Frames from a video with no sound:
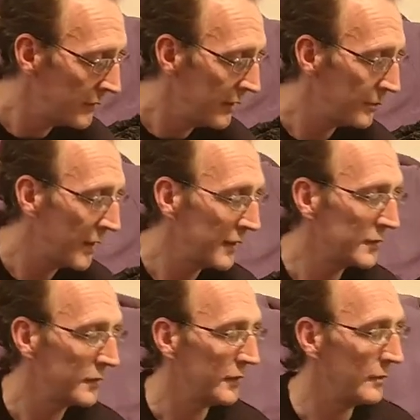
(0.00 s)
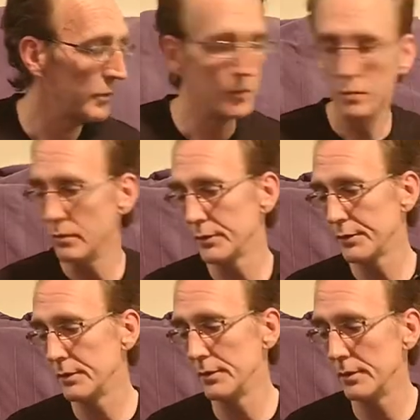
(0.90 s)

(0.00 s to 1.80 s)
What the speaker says: Tent pegs, tent poles.